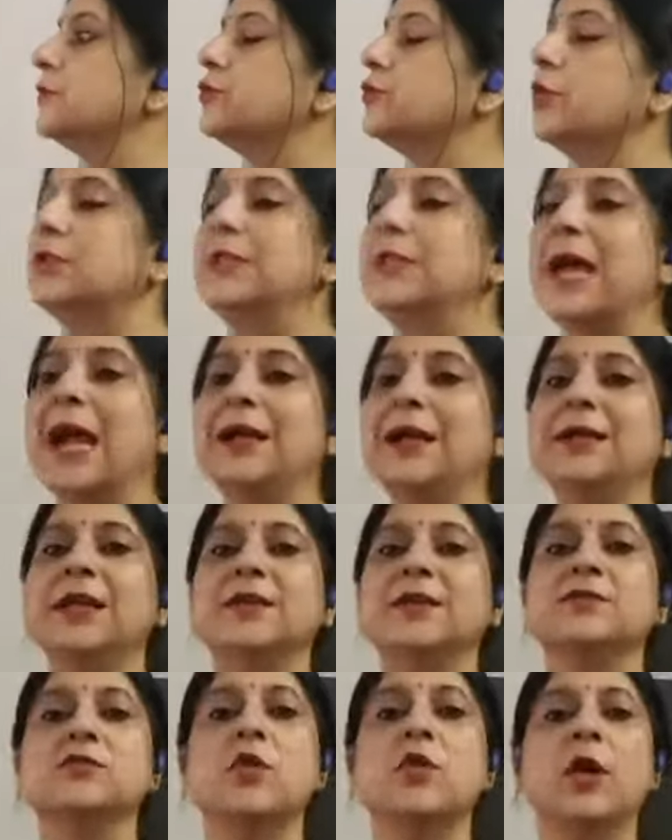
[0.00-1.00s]
so that
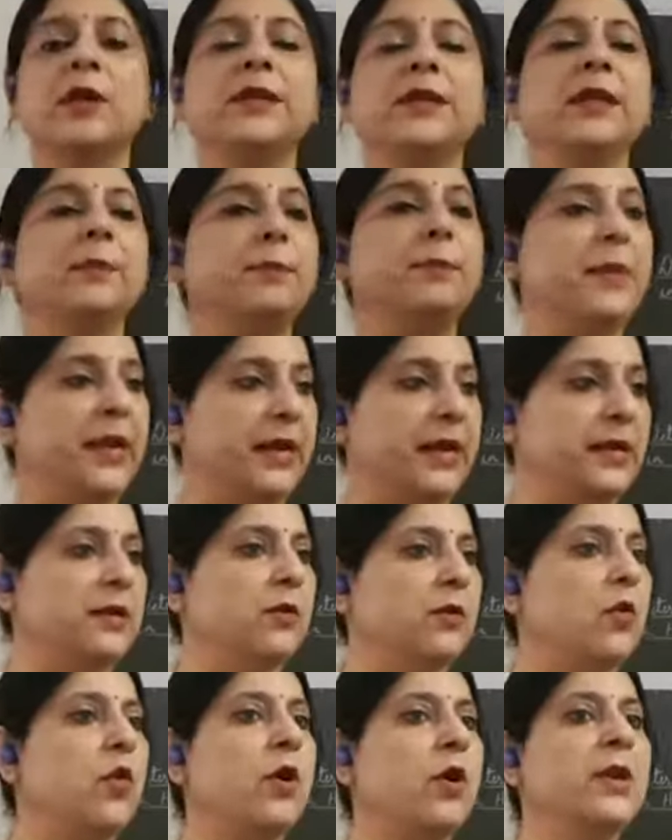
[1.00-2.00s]
does not
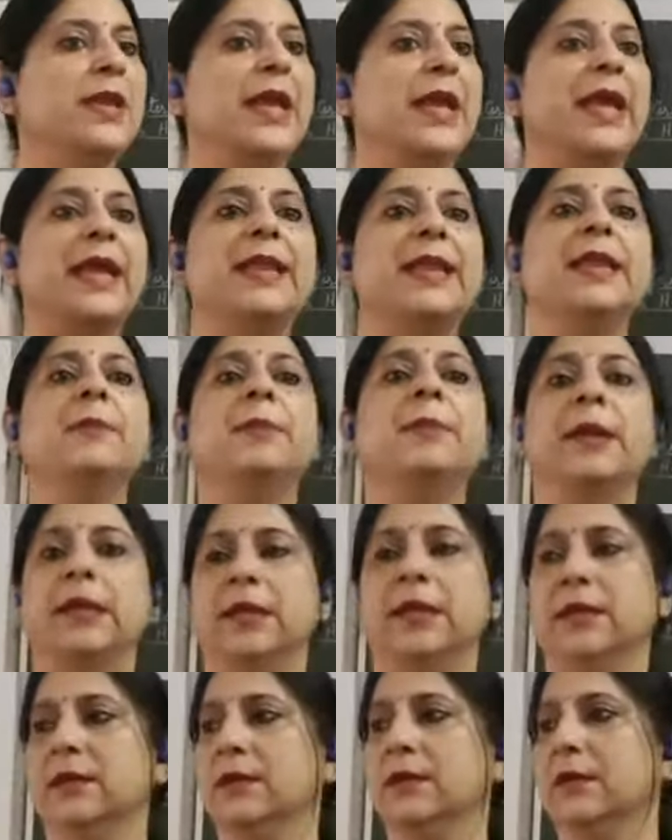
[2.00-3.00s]
depend on
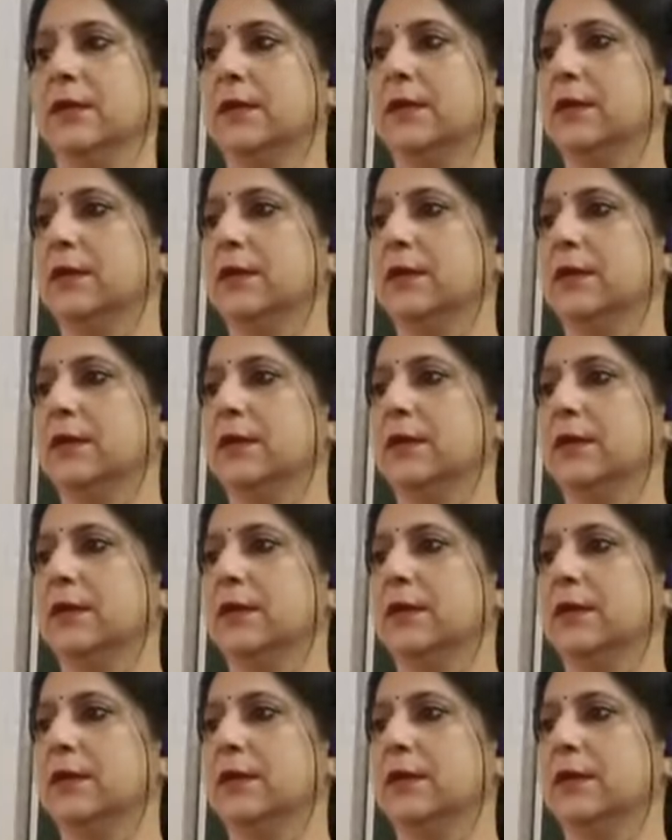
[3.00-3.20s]
anybody,